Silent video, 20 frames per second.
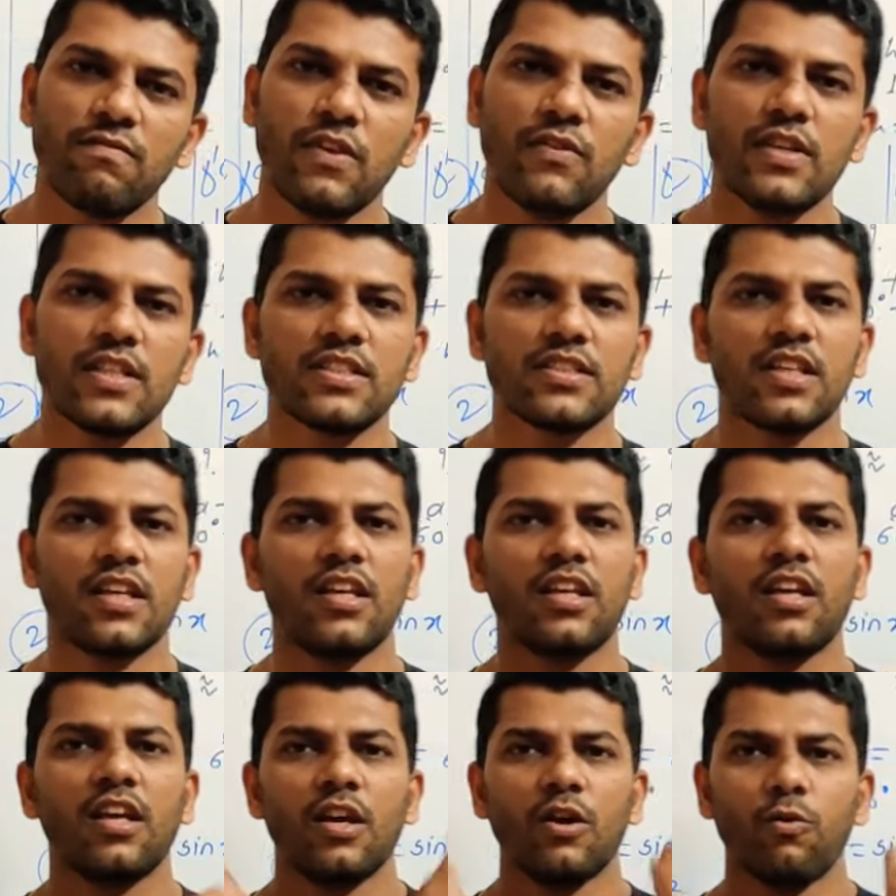we will
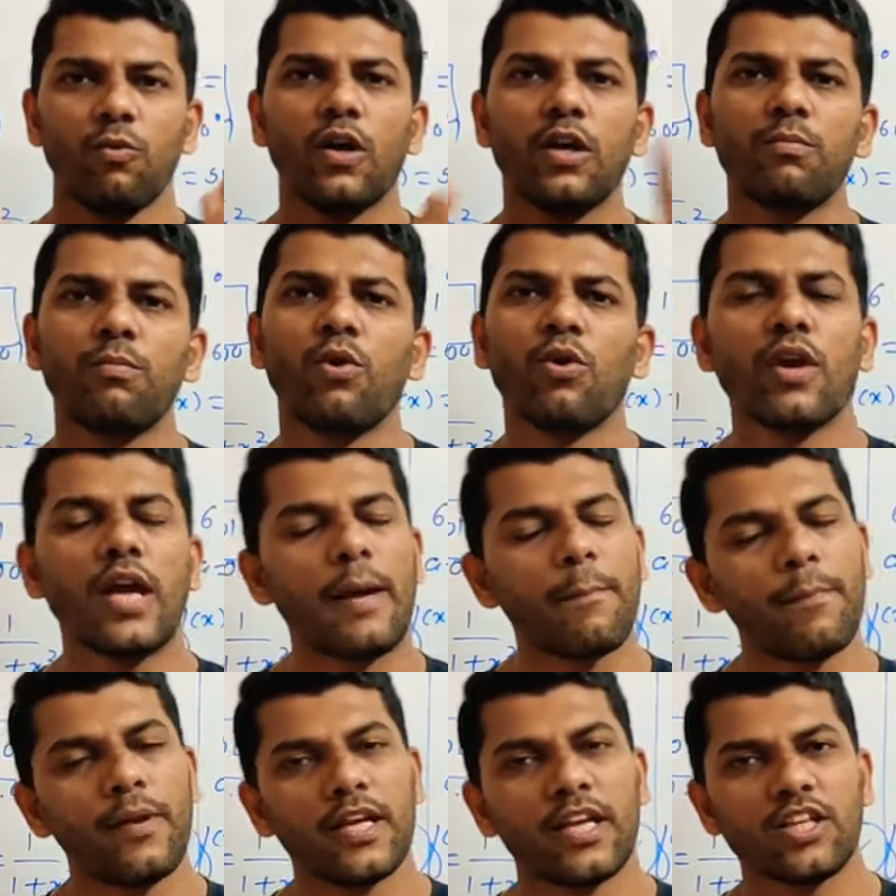see one more
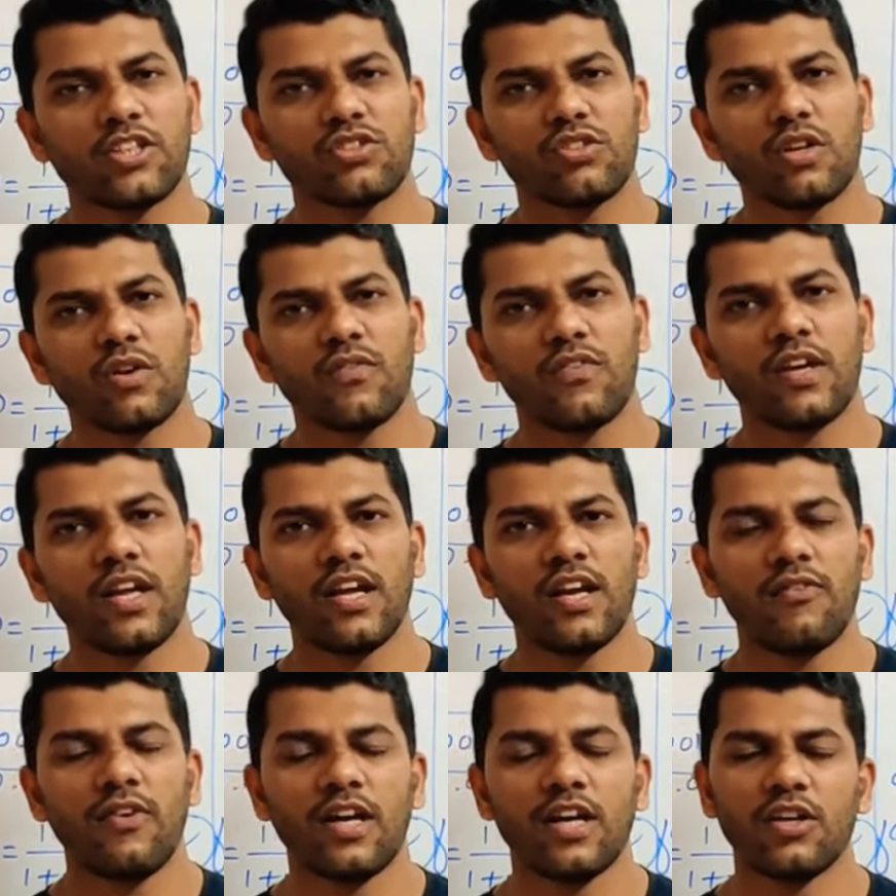application of
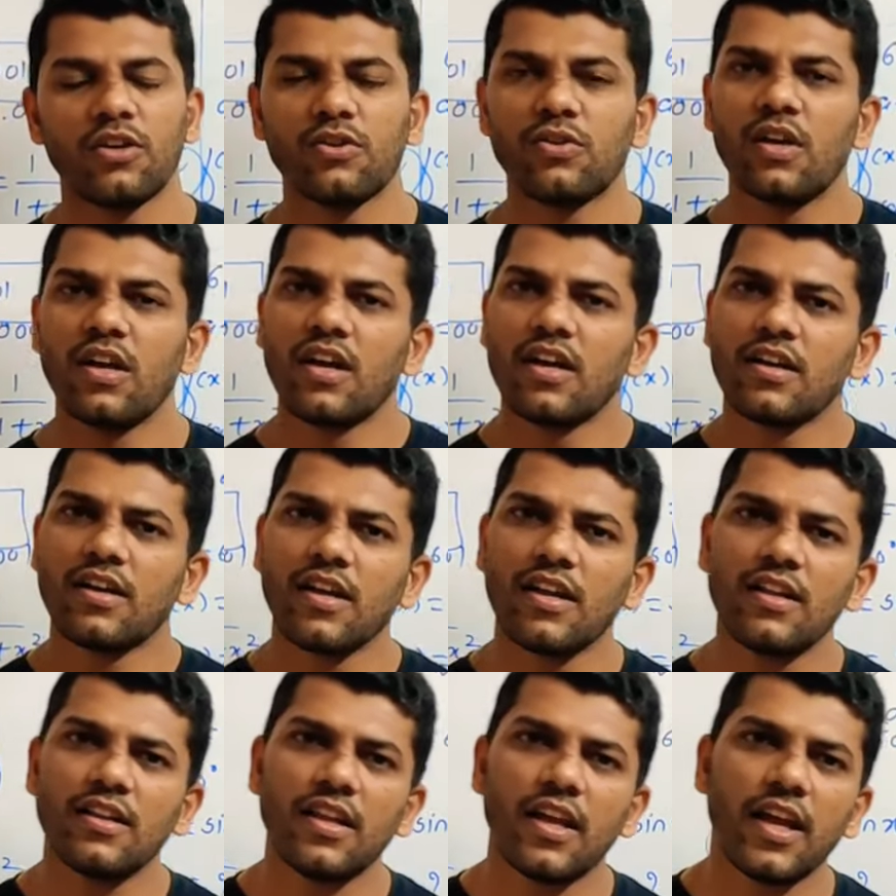derivative.
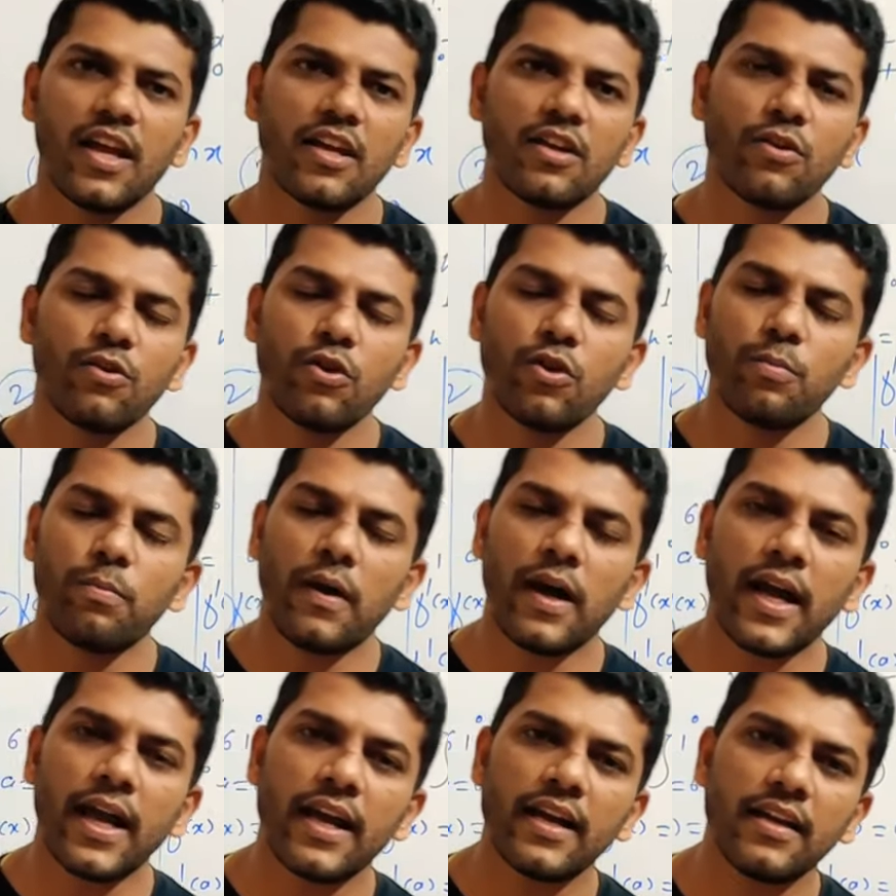Till then,
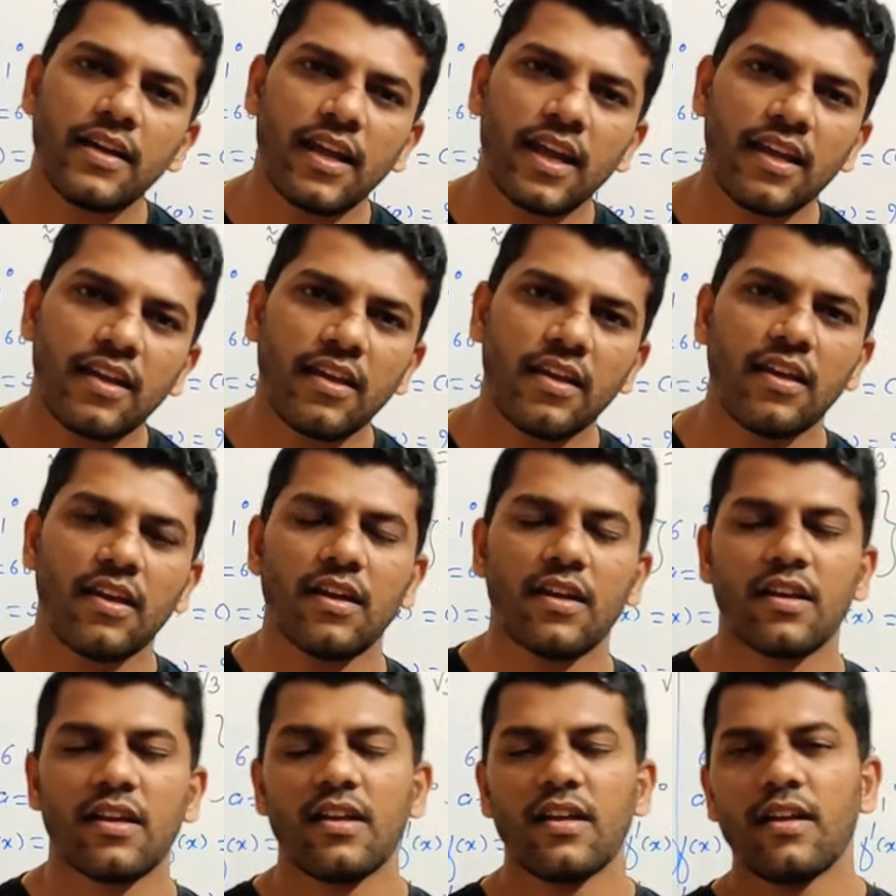goodbye, take
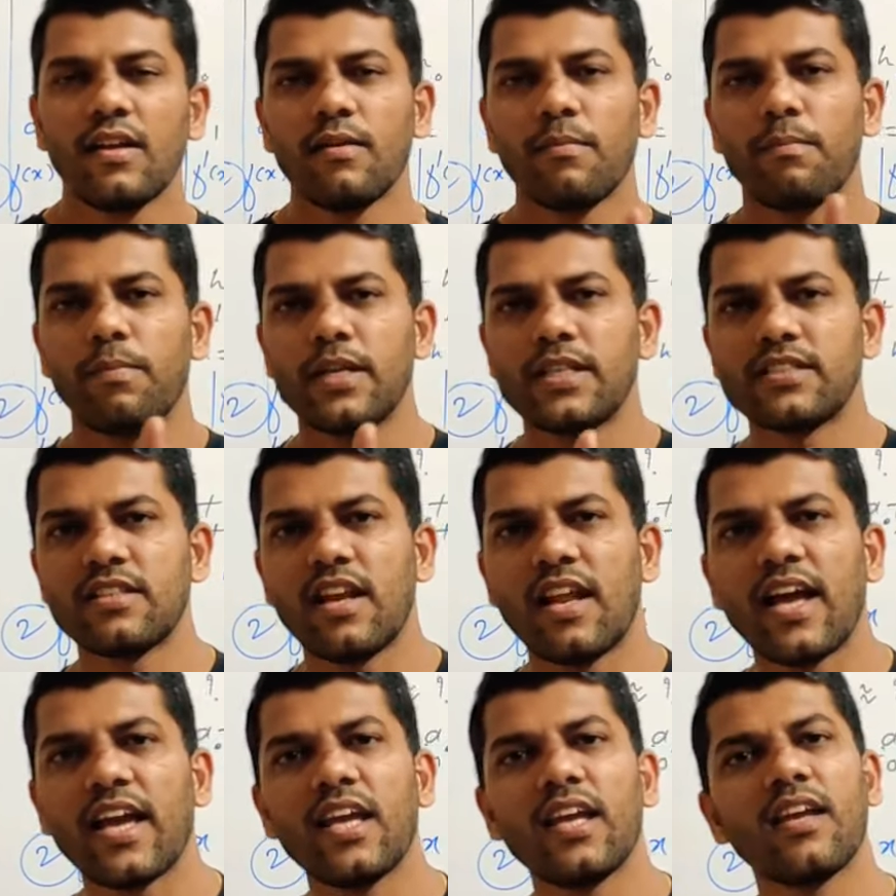care, please
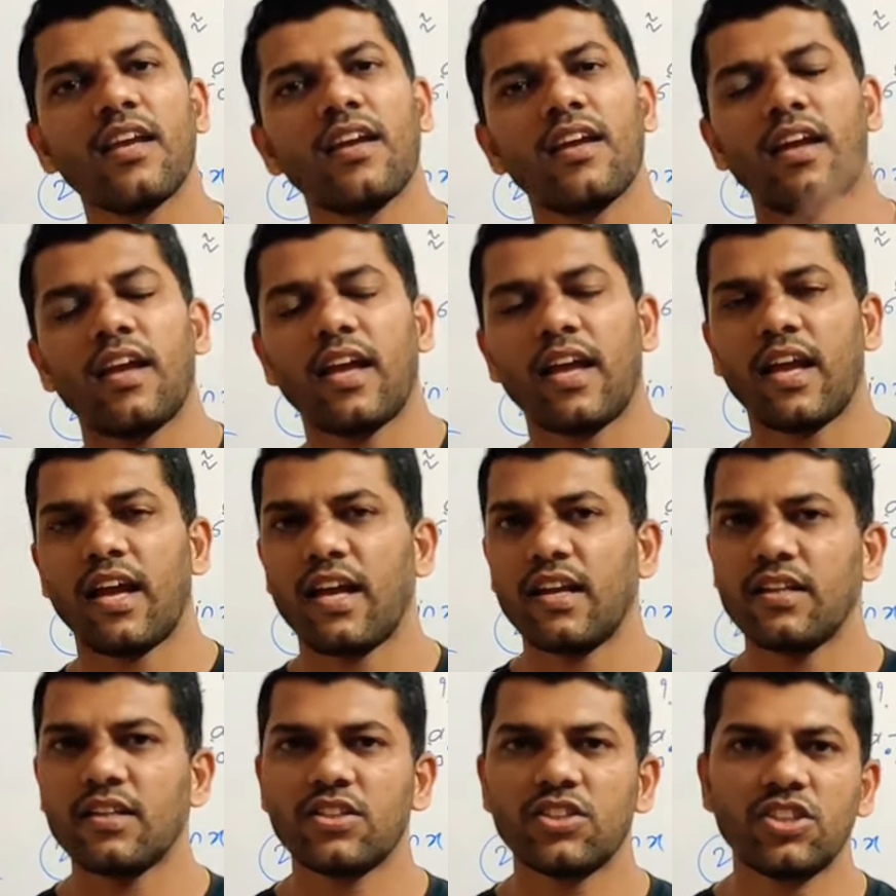like
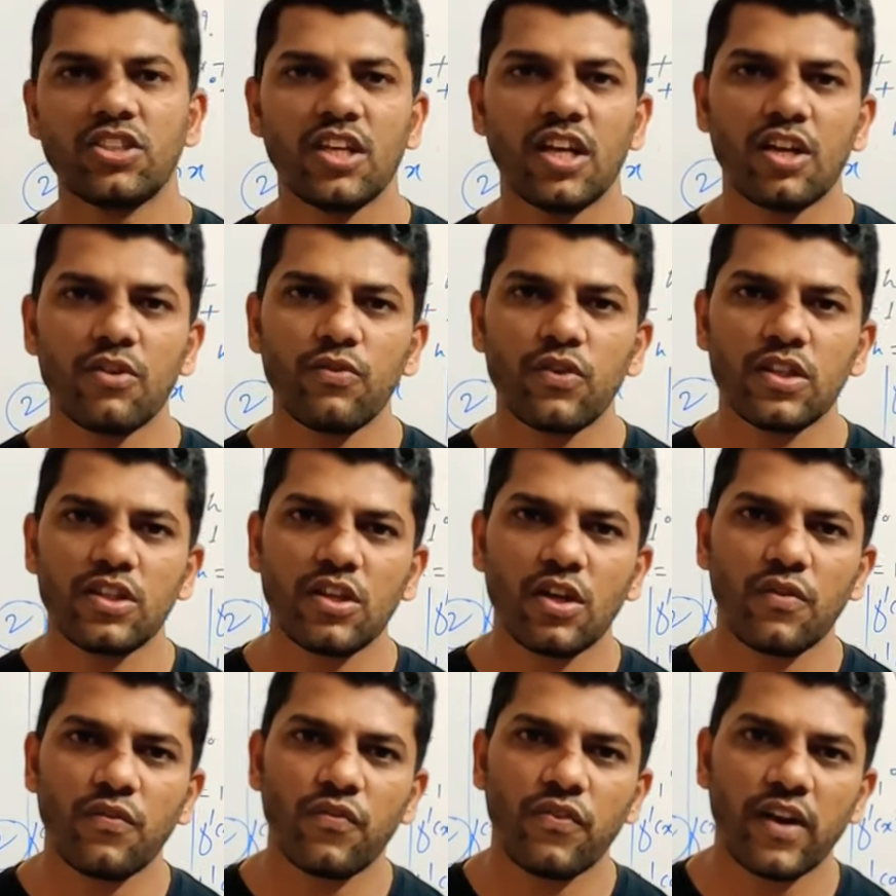and share with
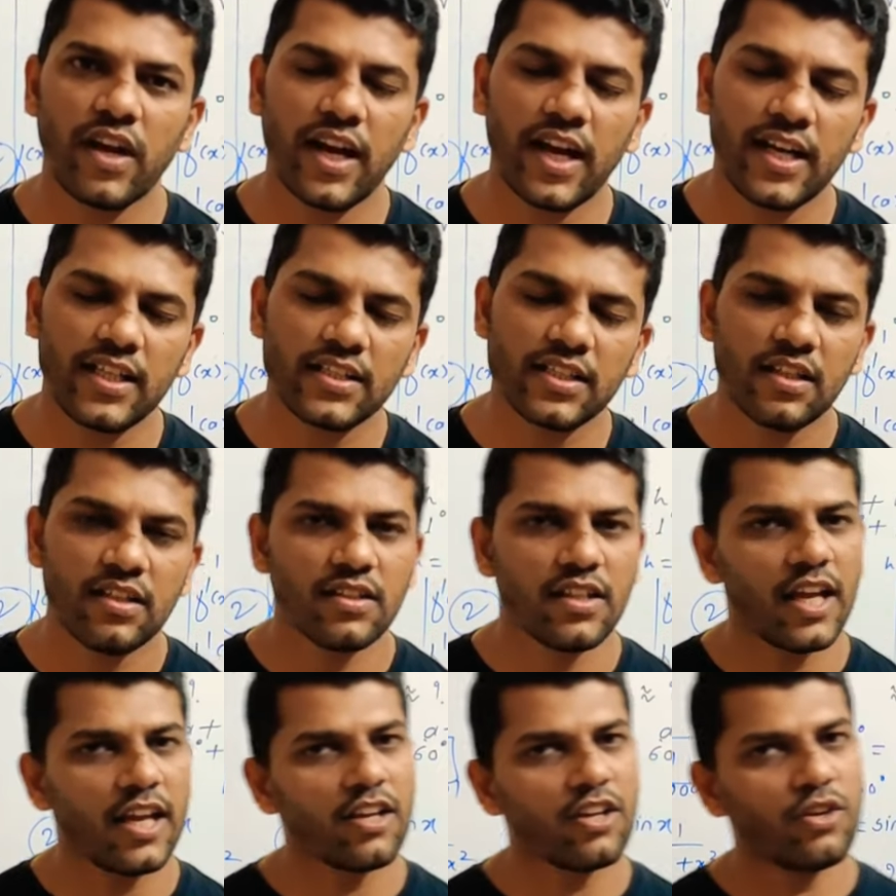your friends.
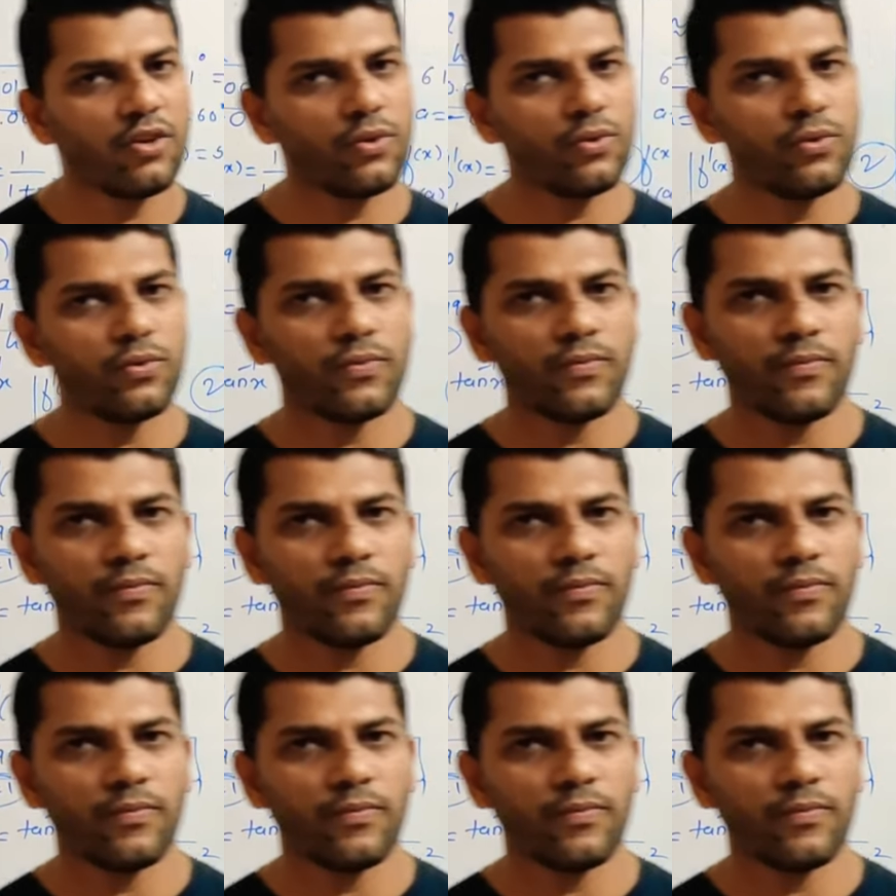Thank you.